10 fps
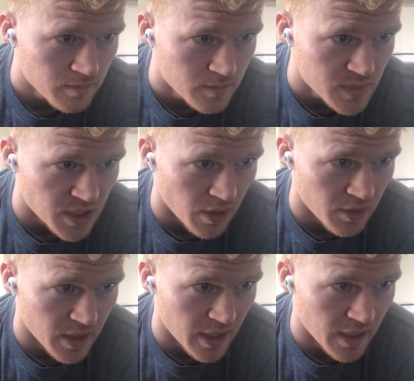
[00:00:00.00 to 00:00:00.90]
So
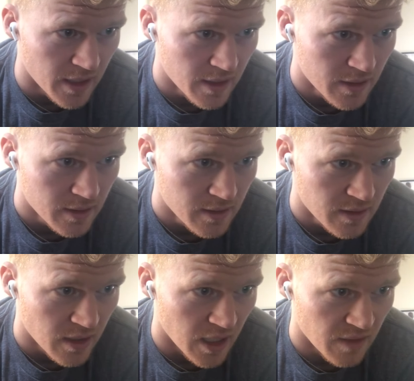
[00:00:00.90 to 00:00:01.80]

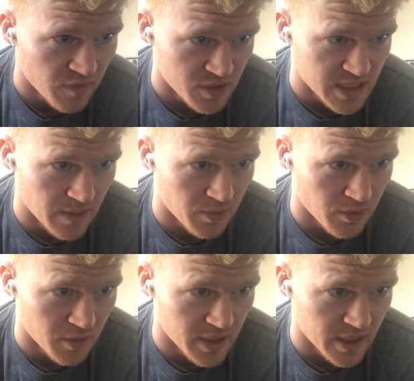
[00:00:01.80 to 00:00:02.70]
for
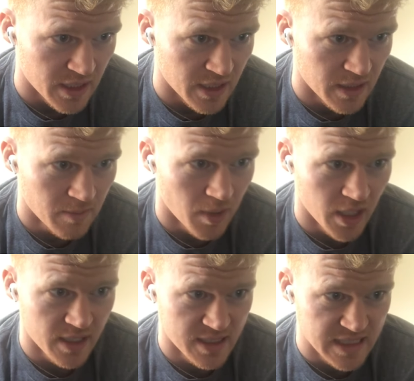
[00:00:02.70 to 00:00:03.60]
example, the
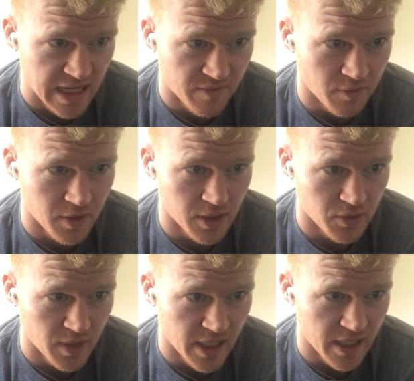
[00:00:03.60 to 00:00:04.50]
body of the scaphoid,
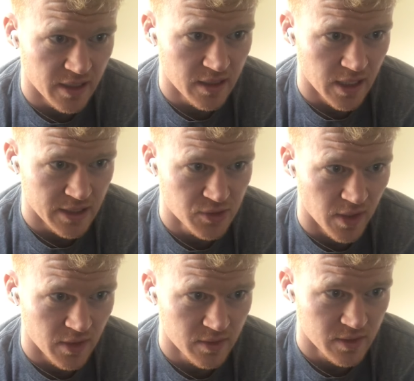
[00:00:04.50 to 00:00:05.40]
lunate,
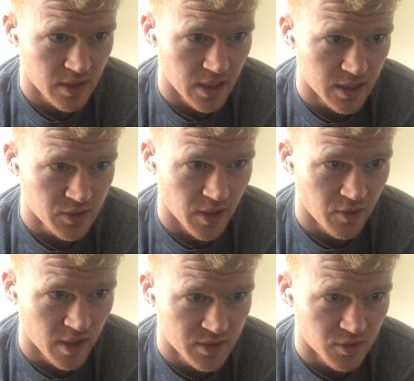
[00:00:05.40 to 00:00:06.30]

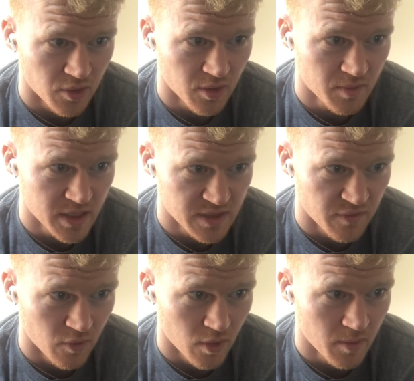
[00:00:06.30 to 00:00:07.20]
triquetral,
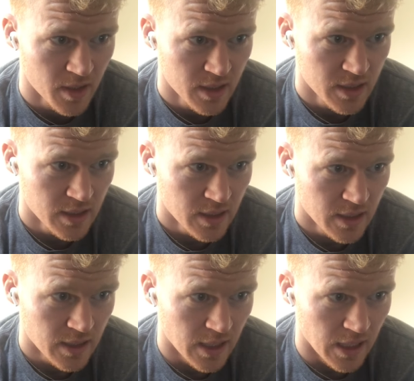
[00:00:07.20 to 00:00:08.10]
pisiform,
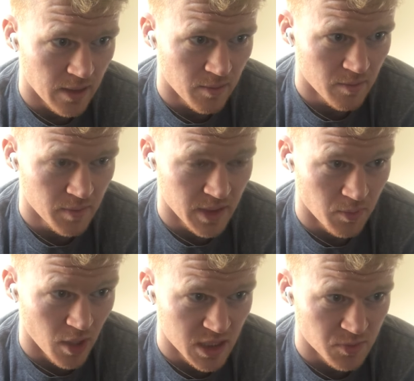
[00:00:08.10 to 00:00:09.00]
be the
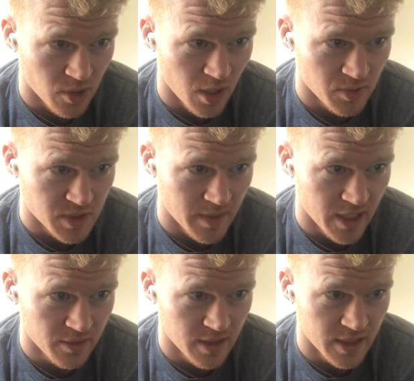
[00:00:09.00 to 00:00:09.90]
proximal carpals that
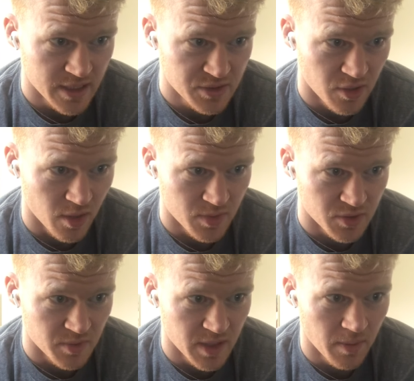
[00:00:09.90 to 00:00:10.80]
matter, and then the distal carpals
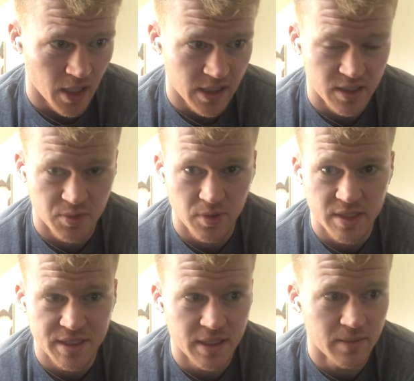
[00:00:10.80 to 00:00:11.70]
would be the body of the
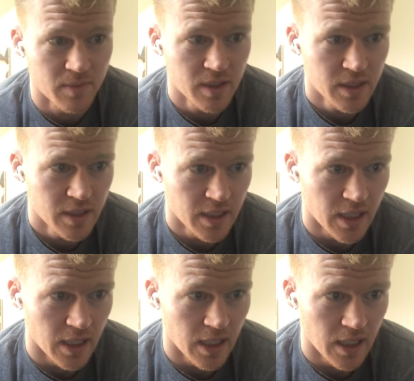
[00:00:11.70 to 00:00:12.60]
trapezium,
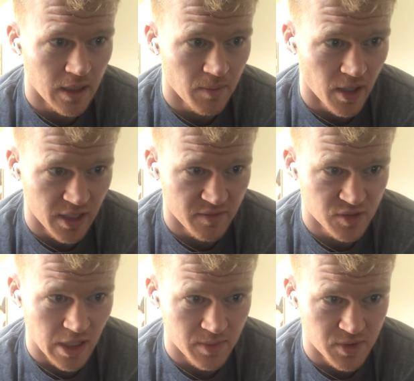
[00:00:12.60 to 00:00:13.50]
the body of the
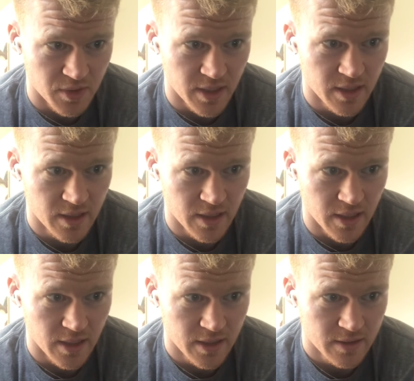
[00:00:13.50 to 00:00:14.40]
trapezoid,
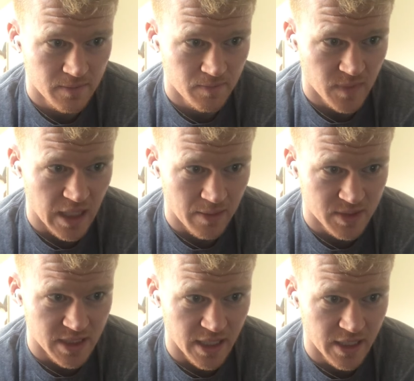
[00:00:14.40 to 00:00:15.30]
the
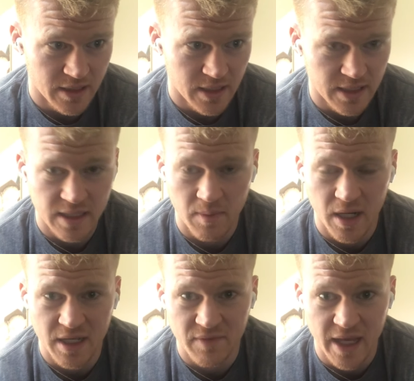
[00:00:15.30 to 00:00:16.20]
capitate, and then the
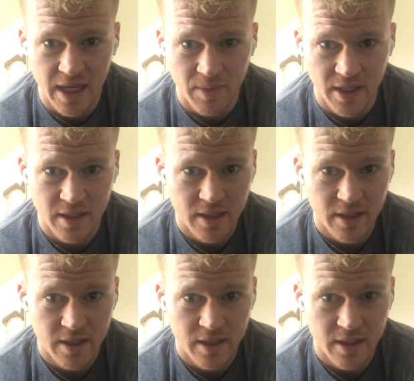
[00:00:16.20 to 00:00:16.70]
body of the hamate.